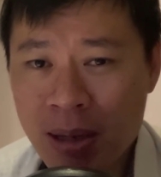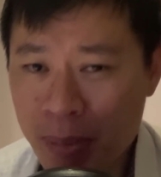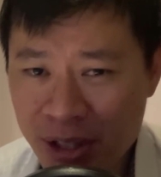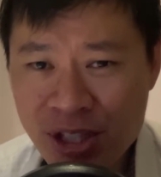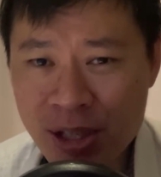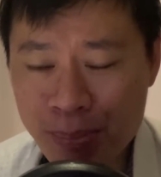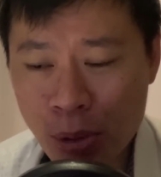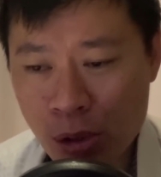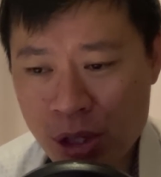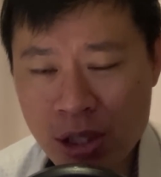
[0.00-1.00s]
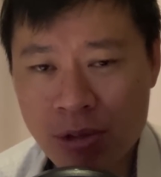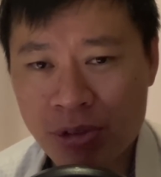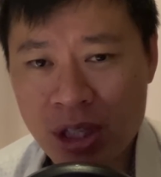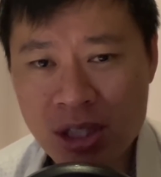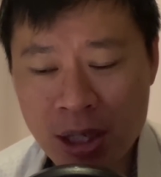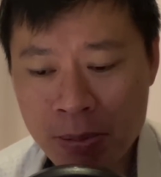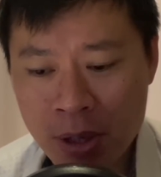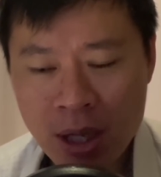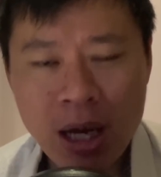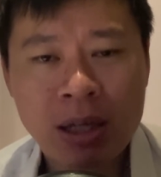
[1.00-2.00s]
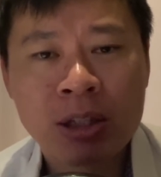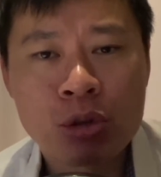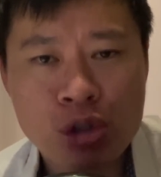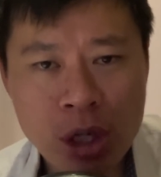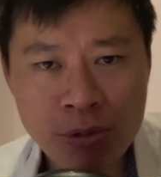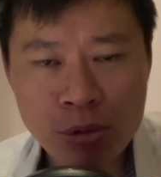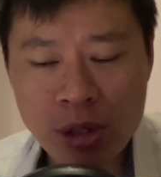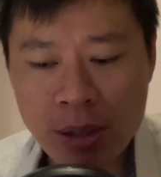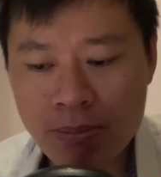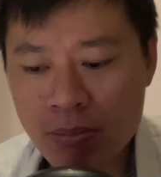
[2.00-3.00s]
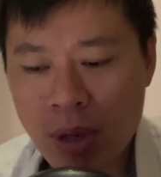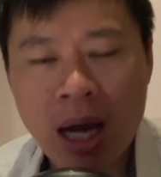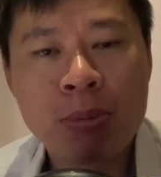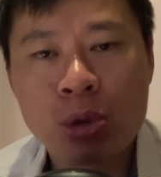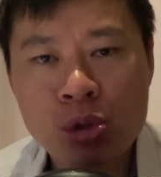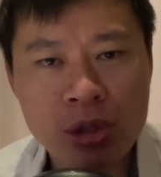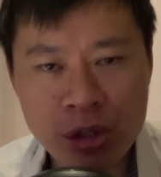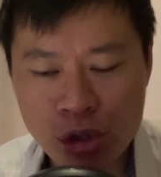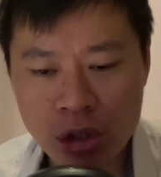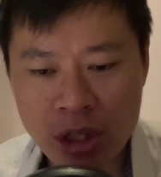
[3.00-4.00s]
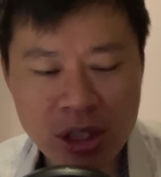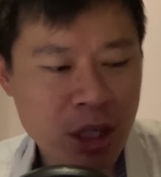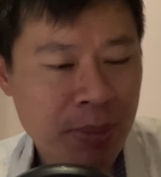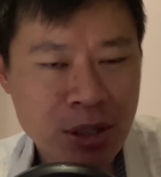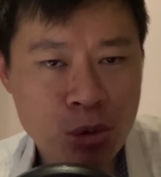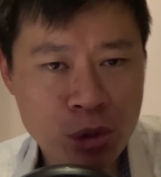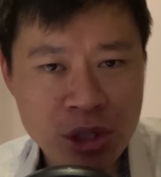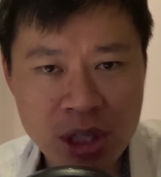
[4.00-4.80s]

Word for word: but this is the process of things and I'd like to share with you that I'm also in this journey. Some of my soldiers